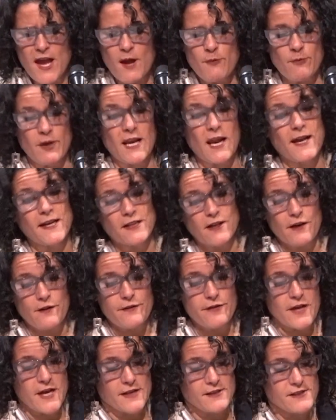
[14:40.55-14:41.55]
But I
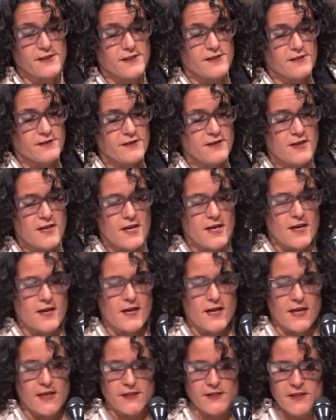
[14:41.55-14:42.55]
know this:
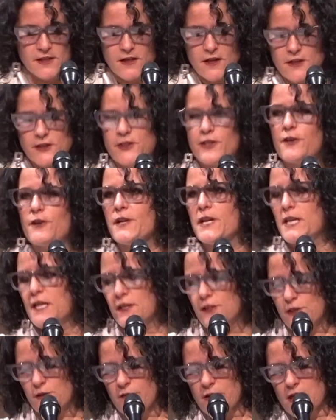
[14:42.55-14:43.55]
he took a
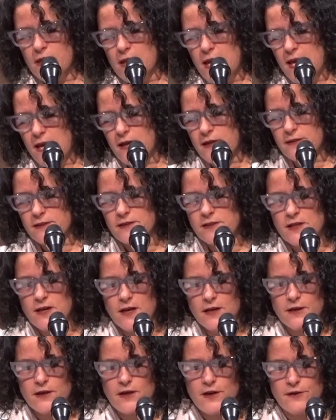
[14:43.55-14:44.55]
journey to a land
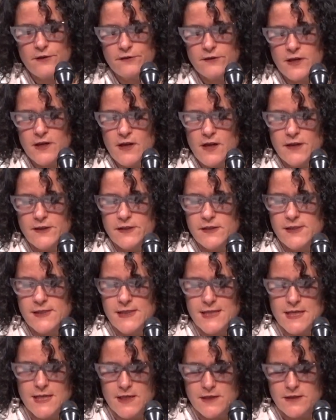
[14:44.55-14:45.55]
unknown and
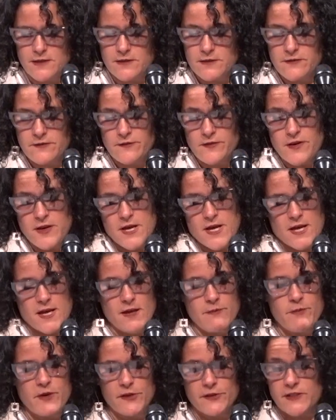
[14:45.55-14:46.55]
unseen.
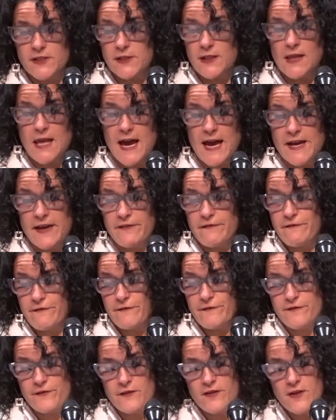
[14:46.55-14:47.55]
He built a
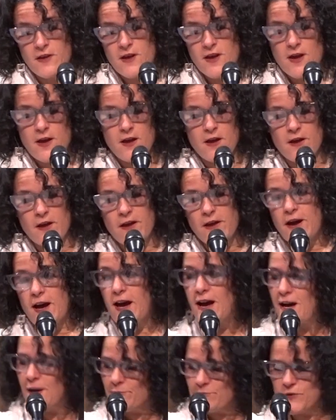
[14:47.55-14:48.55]
life, a
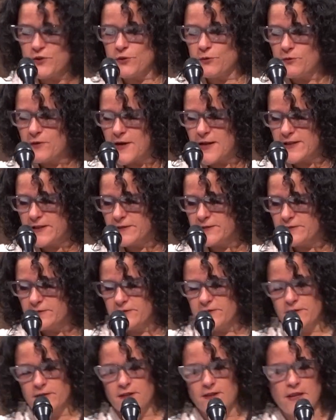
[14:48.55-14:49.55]
humble
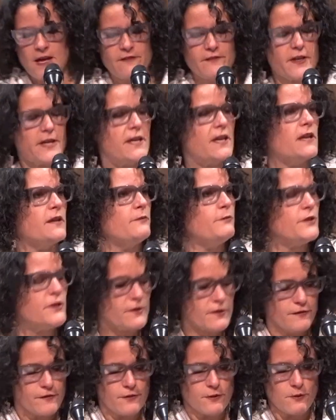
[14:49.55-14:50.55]
one, loving and
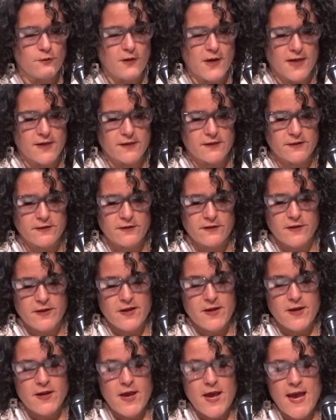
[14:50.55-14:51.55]
beautiful one,
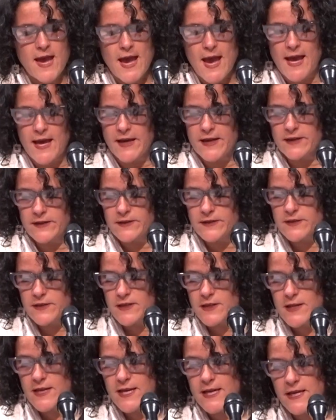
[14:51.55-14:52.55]
and
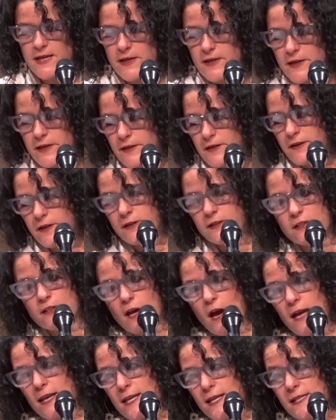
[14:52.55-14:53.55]
he
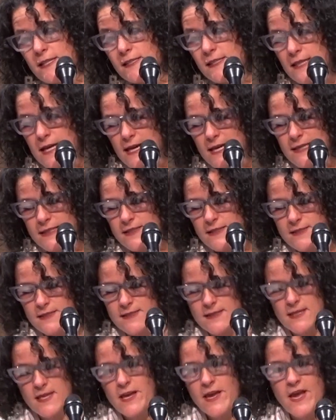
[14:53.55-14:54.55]
taught his
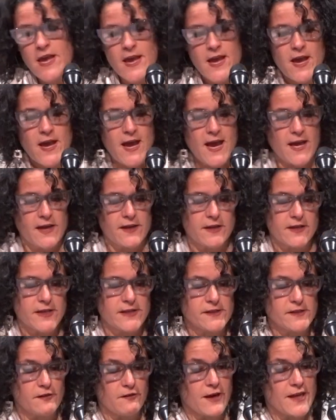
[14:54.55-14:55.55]
sons and
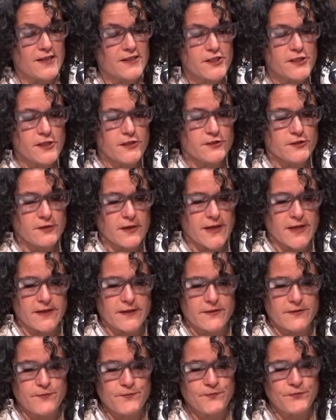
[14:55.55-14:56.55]
his grandchildren.